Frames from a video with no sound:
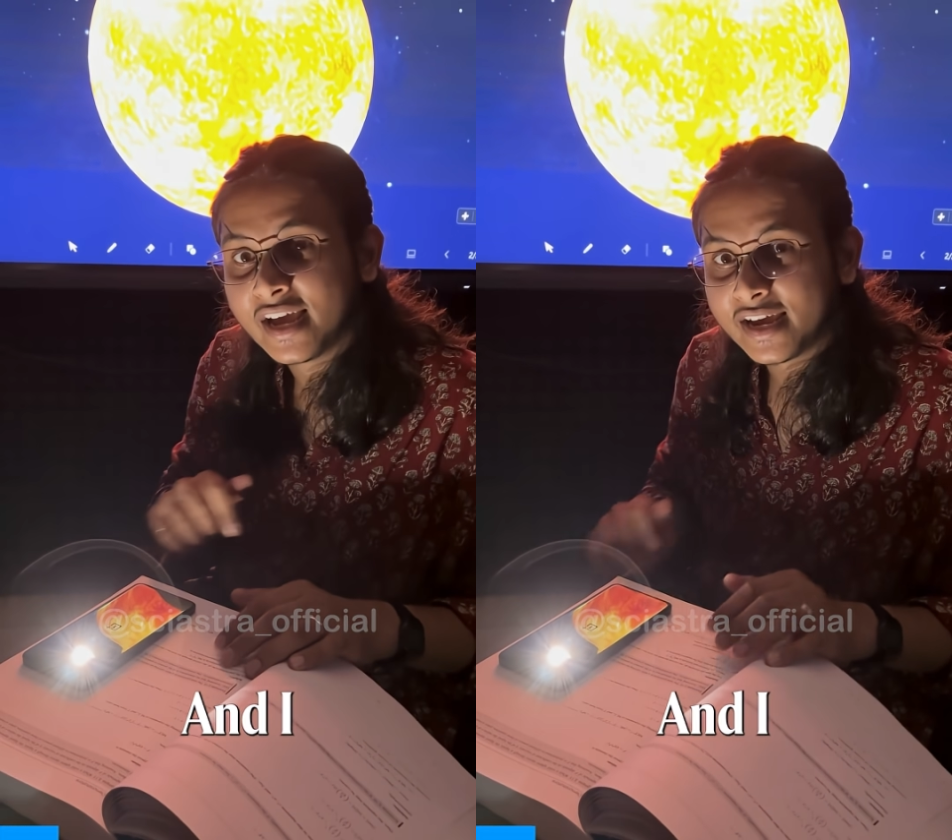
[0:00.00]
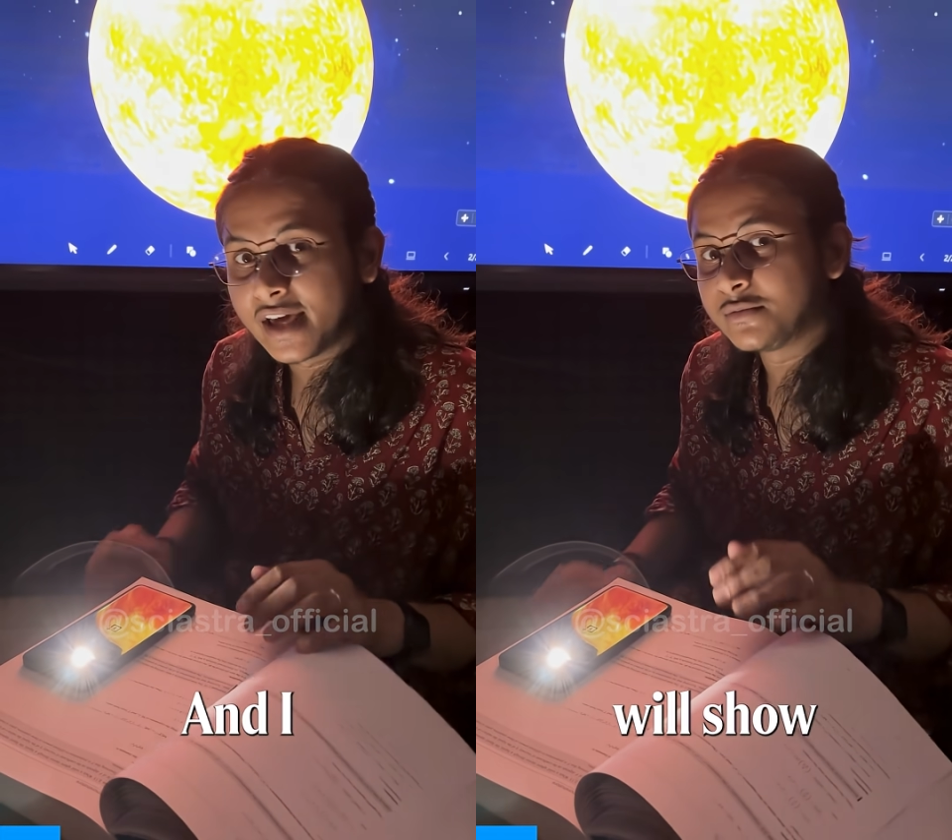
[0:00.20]

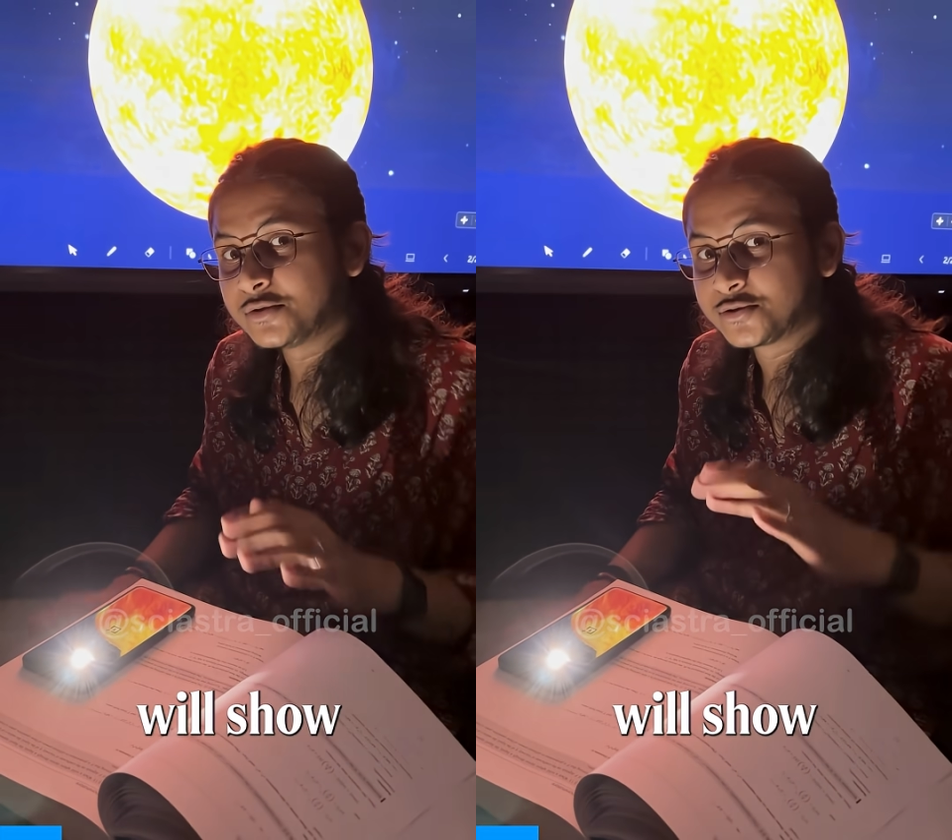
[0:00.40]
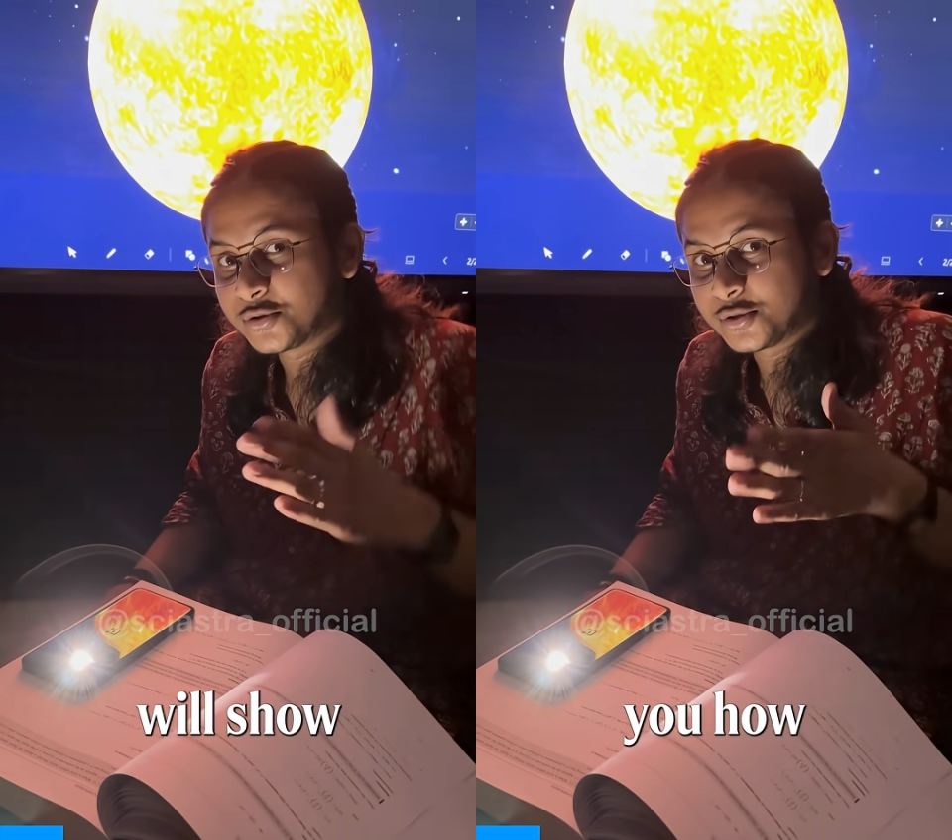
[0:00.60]
And I will
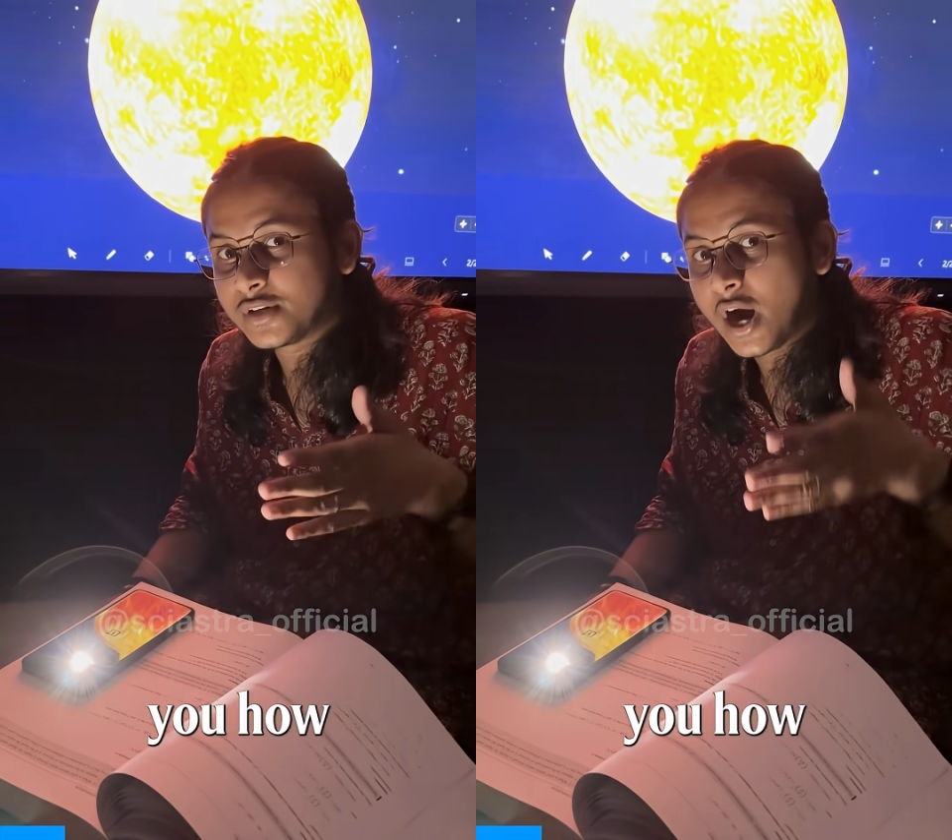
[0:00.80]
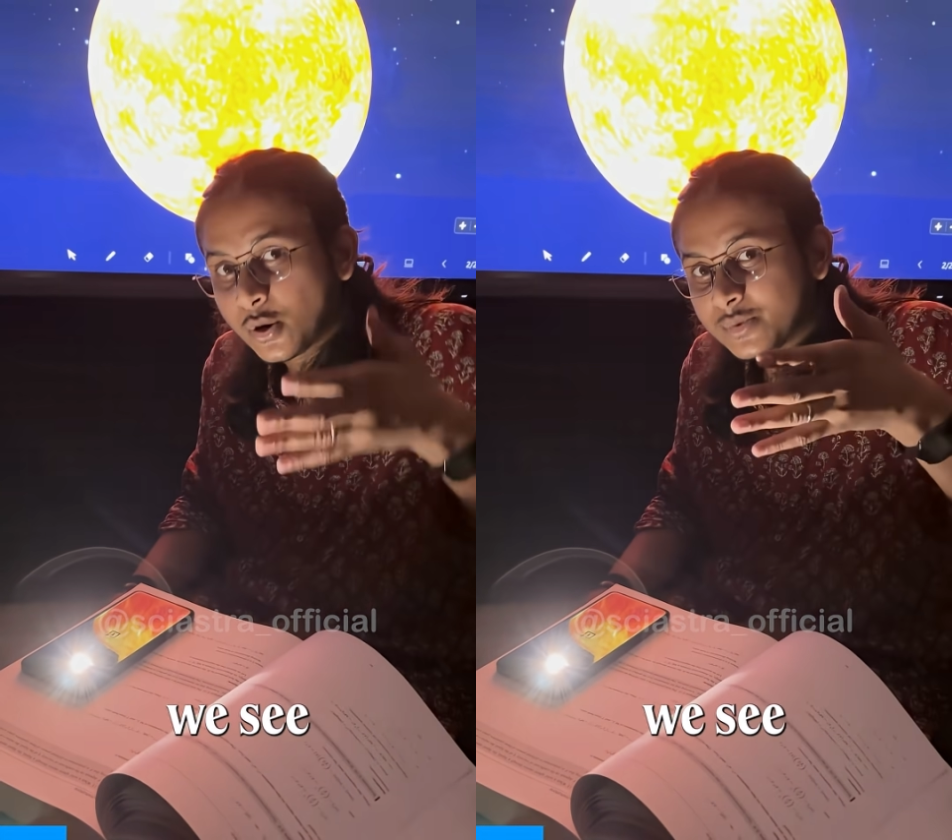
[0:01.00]
show you how